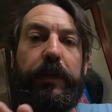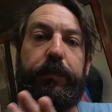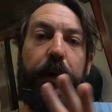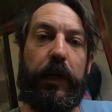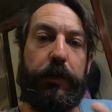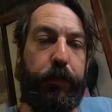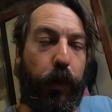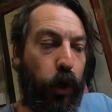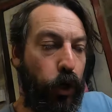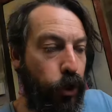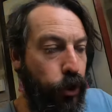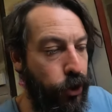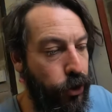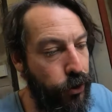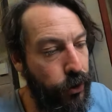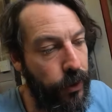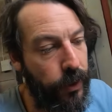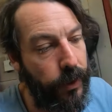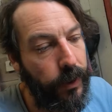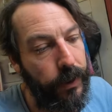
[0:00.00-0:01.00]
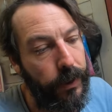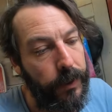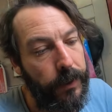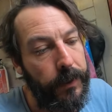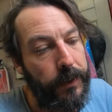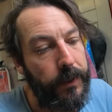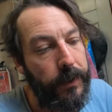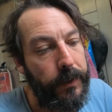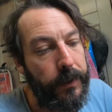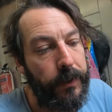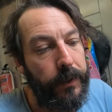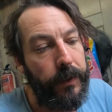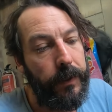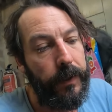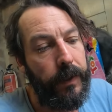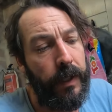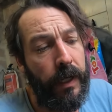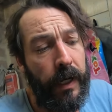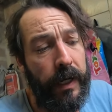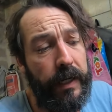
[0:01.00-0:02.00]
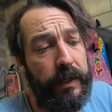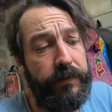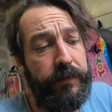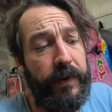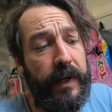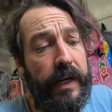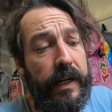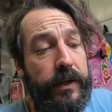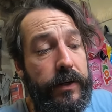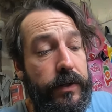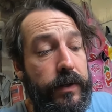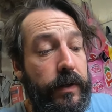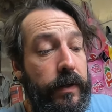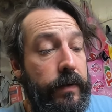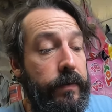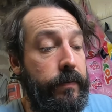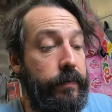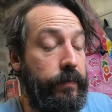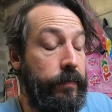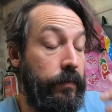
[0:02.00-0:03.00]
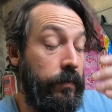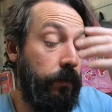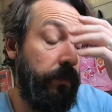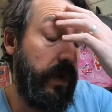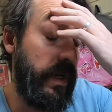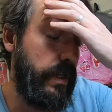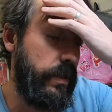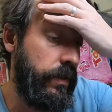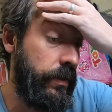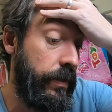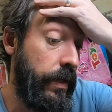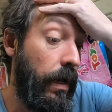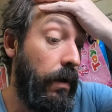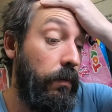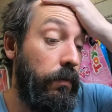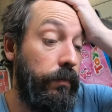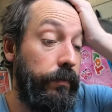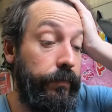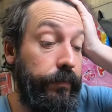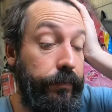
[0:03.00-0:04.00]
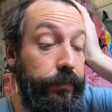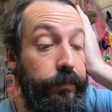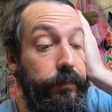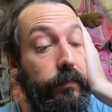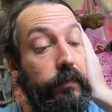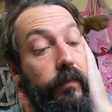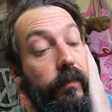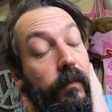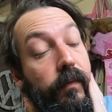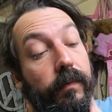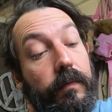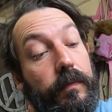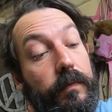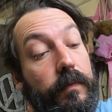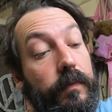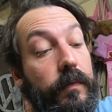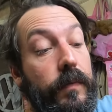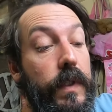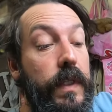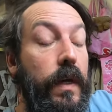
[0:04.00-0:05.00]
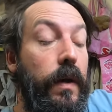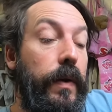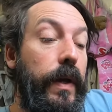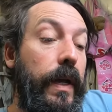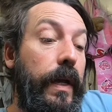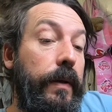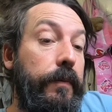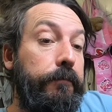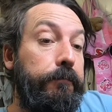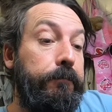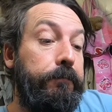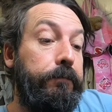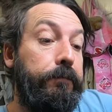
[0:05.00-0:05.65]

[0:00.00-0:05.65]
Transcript: Bish bash bosh. And it's finished. I'm ready to sell. So yeah.